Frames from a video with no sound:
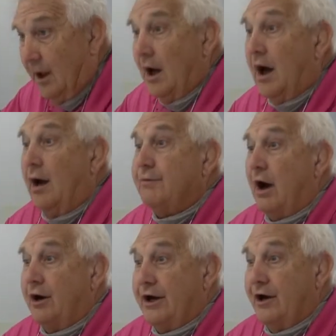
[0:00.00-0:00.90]
Are
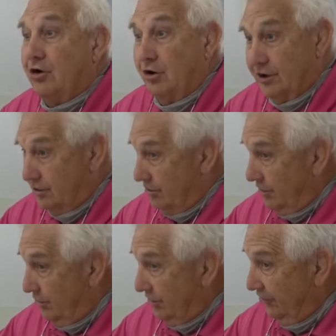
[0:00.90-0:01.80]
you here to look at
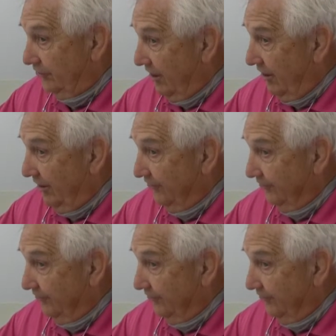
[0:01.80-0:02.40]
new and used cars?